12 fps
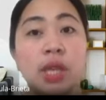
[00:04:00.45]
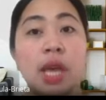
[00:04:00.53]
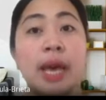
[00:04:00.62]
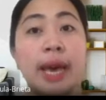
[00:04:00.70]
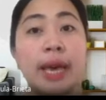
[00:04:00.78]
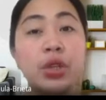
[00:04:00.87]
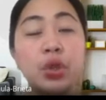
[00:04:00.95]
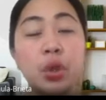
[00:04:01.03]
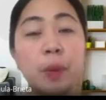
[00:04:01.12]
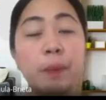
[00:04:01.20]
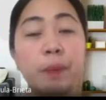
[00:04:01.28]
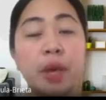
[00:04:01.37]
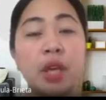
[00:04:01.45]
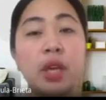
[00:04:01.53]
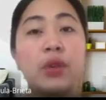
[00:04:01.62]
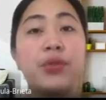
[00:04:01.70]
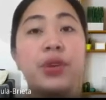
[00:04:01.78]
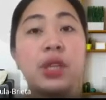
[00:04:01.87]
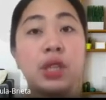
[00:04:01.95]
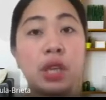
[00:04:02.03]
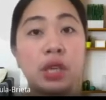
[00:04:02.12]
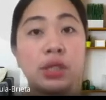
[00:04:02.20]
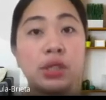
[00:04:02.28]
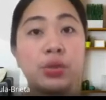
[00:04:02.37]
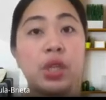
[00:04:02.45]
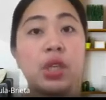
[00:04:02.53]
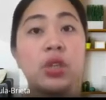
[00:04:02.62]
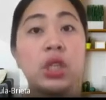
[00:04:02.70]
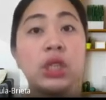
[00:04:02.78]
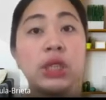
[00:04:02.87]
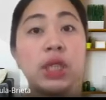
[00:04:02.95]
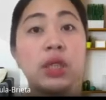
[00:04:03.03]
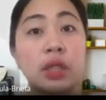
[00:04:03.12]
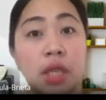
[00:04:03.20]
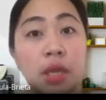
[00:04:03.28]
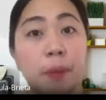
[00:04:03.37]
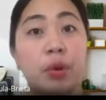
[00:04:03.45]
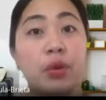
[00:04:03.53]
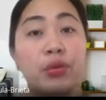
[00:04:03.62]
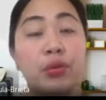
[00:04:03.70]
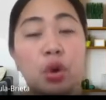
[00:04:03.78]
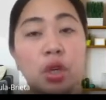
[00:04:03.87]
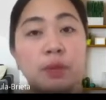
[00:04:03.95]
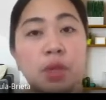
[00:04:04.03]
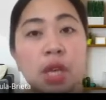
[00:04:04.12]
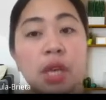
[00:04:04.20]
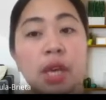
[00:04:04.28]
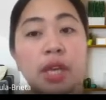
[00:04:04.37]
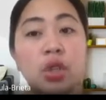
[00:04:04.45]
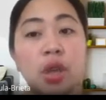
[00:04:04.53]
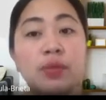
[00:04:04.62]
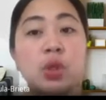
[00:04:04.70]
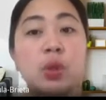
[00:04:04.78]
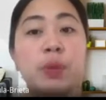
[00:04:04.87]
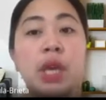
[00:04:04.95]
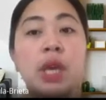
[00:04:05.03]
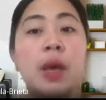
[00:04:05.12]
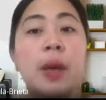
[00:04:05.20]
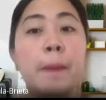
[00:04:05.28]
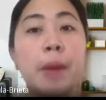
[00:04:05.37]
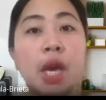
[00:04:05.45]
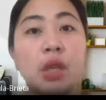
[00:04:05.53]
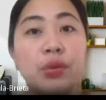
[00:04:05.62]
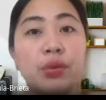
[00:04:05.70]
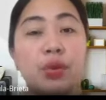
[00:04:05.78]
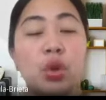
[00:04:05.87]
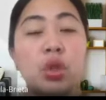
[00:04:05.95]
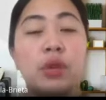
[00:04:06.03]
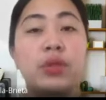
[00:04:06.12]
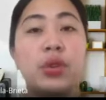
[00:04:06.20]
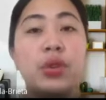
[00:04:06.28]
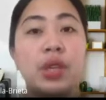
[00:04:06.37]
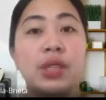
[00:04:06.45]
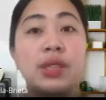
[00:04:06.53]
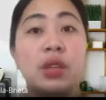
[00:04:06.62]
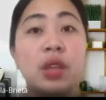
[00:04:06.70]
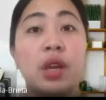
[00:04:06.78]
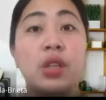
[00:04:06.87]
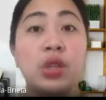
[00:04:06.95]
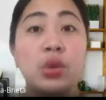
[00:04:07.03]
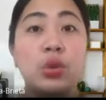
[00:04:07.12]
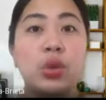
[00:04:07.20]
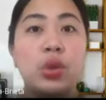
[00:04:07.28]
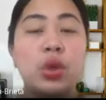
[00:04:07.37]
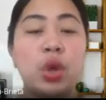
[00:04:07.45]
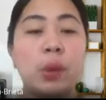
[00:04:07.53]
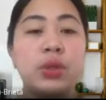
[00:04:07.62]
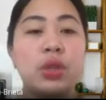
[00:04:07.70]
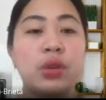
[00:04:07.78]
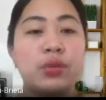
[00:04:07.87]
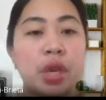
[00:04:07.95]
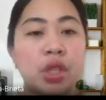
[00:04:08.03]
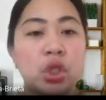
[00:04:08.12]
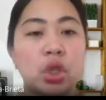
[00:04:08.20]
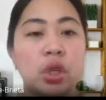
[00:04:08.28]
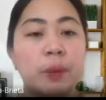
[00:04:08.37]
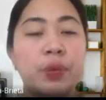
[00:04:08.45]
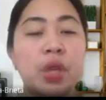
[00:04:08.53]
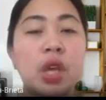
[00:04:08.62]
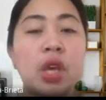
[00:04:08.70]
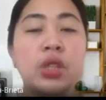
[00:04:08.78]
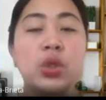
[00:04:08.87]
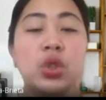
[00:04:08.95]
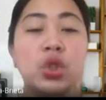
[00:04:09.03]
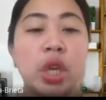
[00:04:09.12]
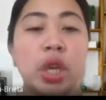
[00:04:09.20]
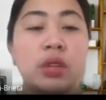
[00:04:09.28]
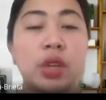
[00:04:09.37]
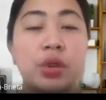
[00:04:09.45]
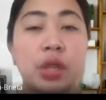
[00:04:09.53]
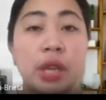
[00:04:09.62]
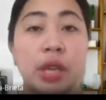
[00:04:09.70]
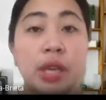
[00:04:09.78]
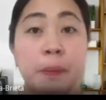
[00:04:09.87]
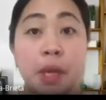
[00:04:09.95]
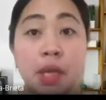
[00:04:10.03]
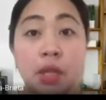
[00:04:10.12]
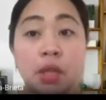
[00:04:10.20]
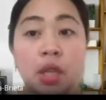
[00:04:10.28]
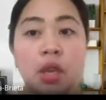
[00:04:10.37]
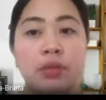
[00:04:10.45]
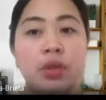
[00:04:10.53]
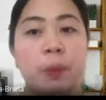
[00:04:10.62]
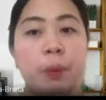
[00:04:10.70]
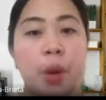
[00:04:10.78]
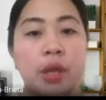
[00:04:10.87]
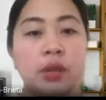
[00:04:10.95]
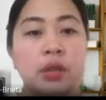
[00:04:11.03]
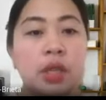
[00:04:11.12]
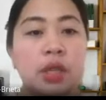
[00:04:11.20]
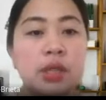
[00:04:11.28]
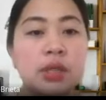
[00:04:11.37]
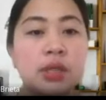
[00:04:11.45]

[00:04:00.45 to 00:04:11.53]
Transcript: and you compare if it is really constantly performed, and you have to be mindful of the things that are new to your observation to check the reliability of the practice.